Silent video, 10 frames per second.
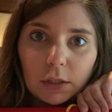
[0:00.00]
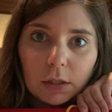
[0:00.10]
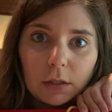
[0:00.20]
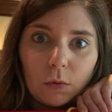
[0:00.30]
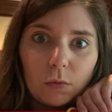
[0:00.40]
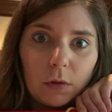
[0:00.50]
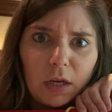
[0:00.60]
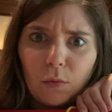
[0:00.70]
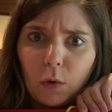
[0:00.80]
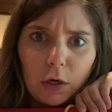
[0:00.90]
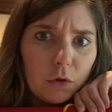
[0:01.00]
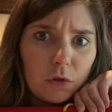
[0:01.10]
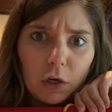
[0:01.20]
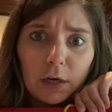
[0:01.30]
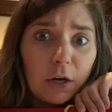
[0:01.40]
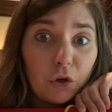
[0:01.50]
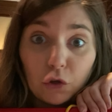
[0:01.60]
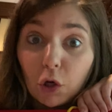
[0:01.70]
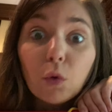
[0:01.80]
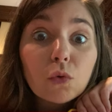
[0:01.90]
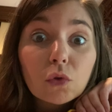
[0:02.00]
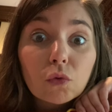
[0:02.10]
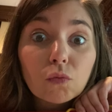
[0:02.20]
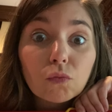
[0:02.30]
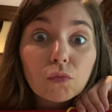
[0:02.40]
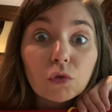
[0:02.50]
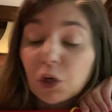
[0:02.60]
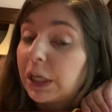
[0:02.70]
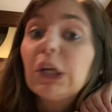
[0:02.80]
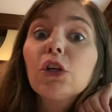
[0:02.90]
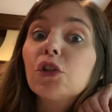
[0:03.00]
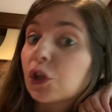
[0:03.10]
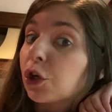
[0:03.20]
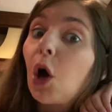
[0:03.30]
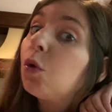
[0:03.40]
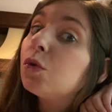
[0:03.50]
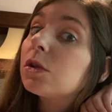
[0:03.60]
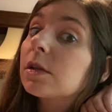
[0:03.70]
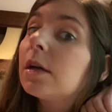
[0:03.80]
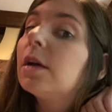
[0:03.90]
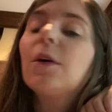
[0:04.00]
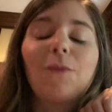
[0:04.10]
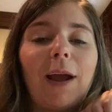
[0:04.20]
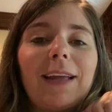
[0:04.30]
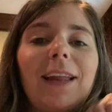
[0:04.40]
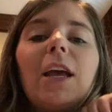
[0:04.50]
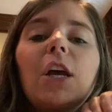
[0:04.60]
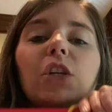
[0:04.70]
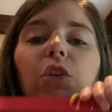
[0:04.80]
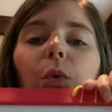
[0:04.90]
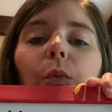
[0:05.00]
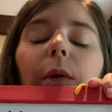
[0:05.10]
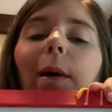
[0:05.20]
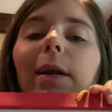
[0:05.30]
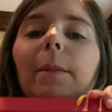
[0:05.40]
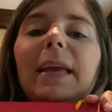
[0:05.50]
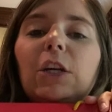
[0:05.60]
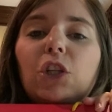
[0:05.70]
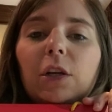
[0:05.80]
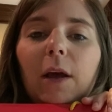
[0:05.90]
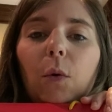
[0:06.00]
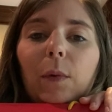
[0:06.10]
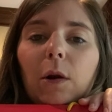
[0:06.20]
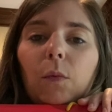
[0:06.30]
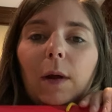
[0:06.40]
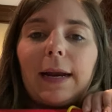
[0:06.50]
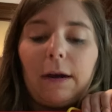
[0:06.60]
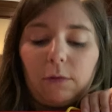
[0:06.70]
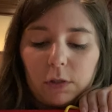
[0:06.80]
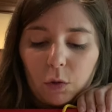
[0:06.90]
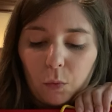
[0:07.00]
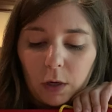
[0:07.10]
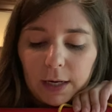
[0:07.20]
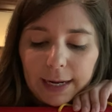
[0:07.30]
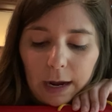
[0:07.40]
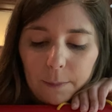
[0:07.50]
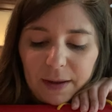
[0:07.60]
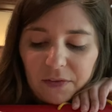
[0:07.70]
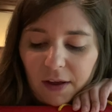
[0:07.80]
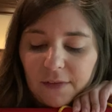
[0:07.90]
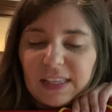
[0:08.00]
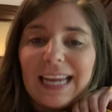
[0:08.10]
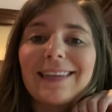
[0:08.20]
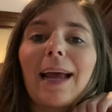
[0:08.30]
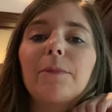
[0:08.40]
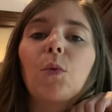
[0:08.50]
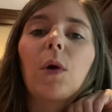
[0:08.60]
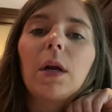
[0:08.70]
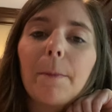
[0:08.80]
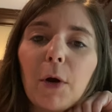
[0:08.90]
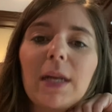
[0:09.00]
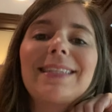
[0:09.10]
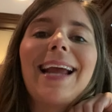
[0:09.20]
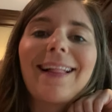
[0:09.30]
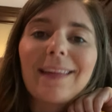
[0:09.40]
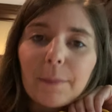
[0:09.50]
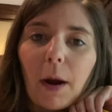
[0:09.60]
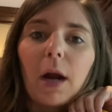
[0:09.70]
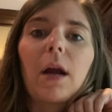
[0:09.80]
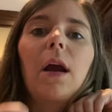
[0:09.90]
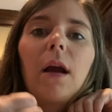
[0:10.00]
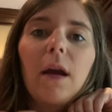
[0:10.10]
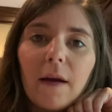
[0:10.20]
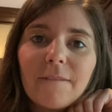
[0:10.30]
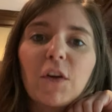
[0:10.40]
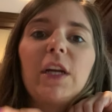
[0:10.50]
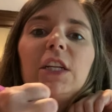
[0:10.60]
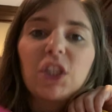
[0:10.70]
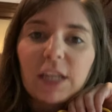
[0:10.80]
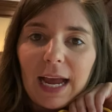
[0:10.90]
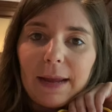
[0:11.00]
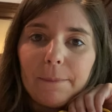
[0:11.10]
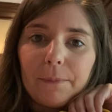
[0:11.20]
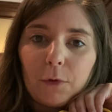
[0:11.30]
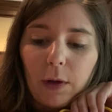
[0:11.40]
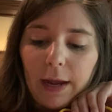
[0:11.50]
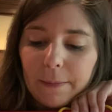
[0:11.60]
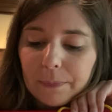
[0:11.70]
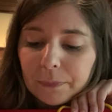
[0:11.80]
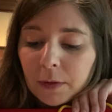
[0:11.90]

So then what, do you start on your toes, your ears, your nose, right? So we want to make sure that we don't run out. So we're going to count by 5s 8 times, and we're going to put a tally mark for each time, okay?